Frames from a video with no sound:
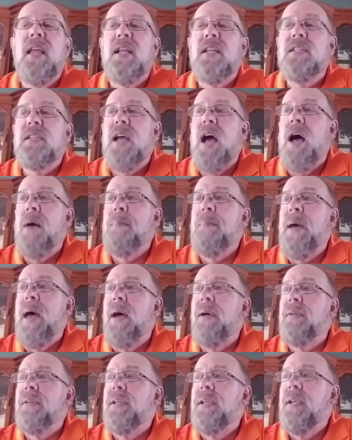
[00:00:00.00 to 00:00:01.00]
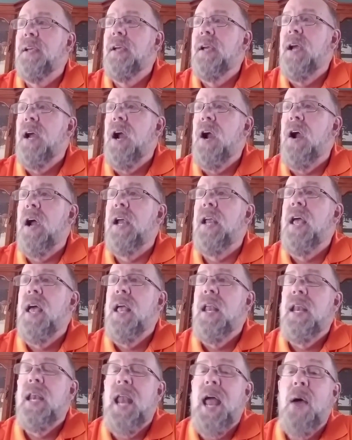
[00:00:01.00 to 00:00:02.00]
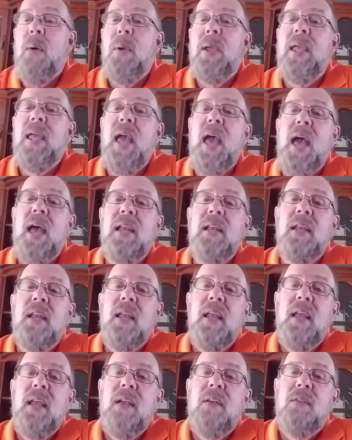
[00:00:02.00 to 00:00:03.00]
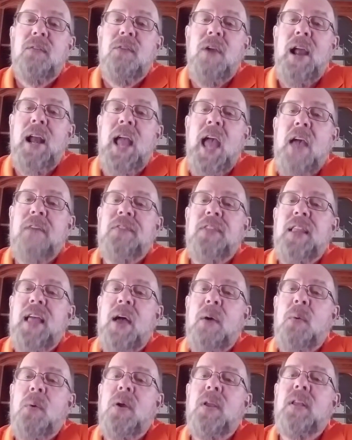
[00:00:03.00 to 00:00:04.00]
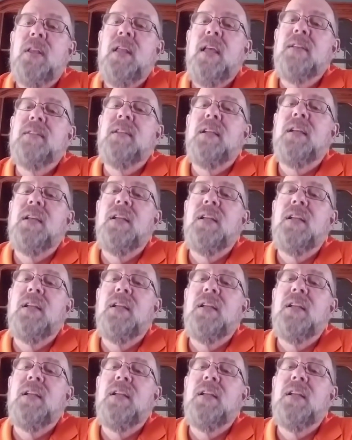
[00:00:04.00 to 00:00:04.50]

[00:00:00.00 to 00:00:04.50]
things compound. All right. Now again, right after that one, there's a